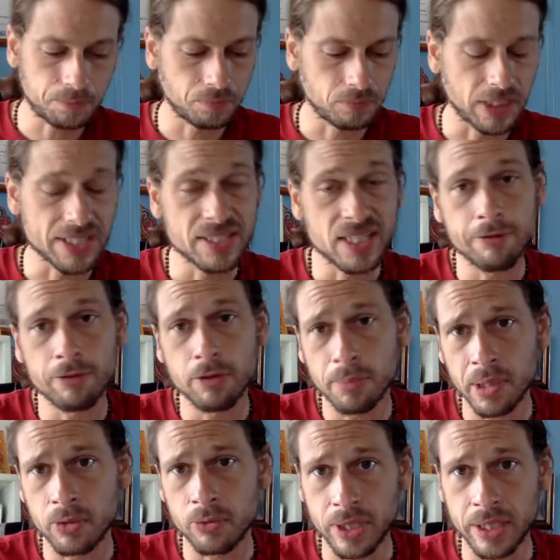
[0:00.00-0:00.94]
That's
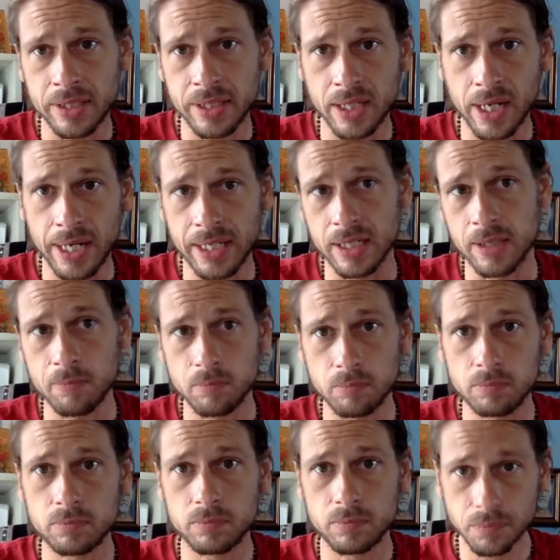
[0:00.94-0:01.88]
never been written in like a
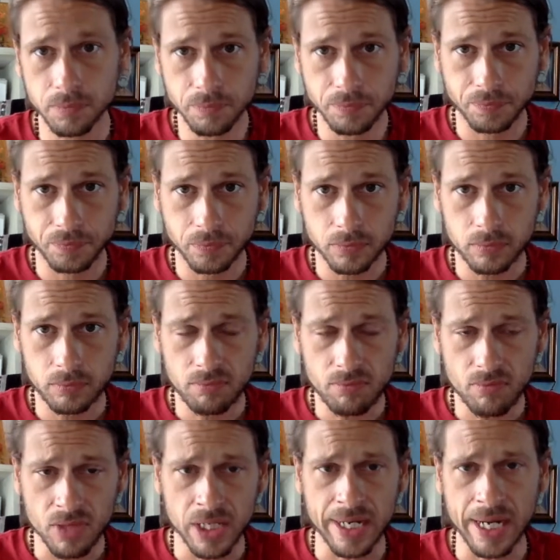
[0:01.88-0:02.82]

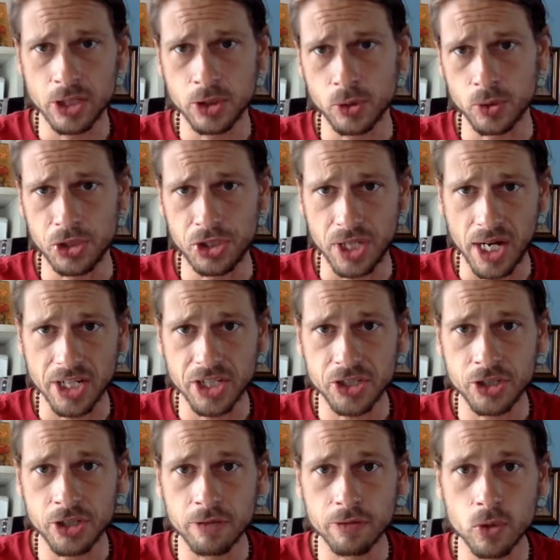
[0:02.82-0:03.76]
actual
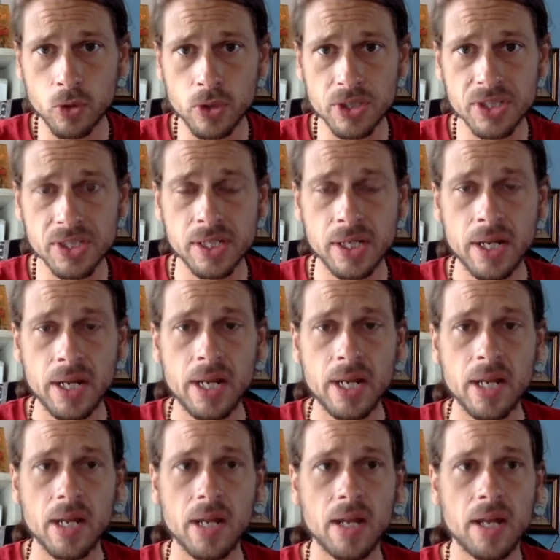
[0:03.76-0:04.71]
Shastra, of course,
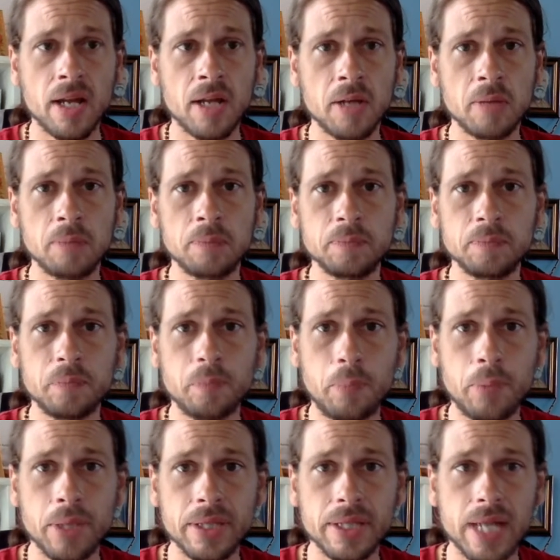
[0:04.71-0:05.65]

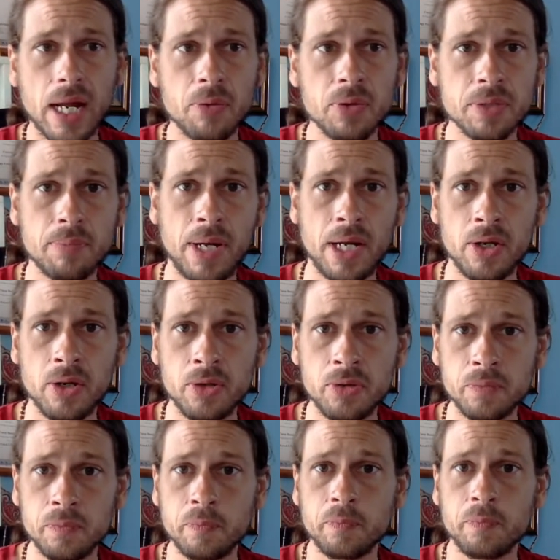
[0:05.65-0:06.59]
but that was my
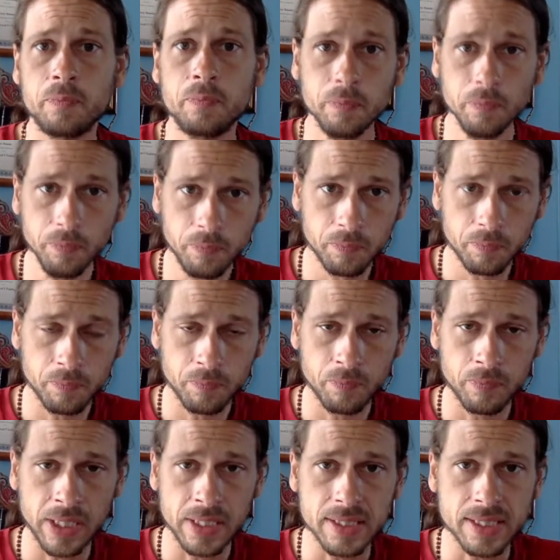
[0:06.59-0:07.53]
own
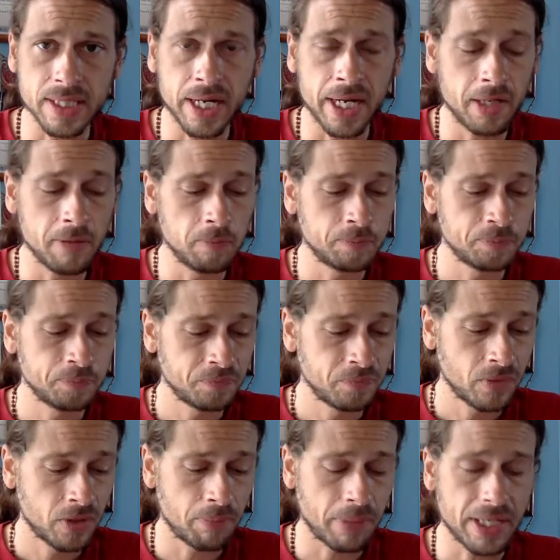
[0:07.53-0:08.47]
insight
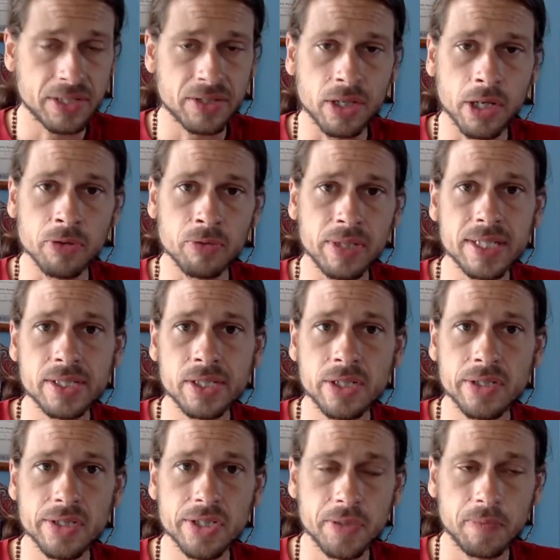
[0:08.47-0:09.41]
based on
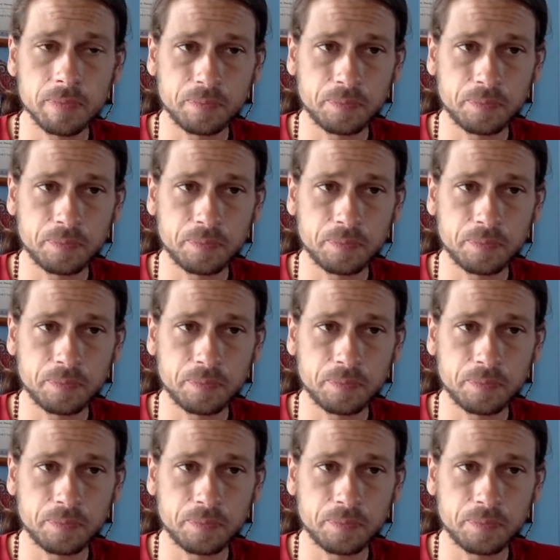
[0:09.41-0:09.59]
research.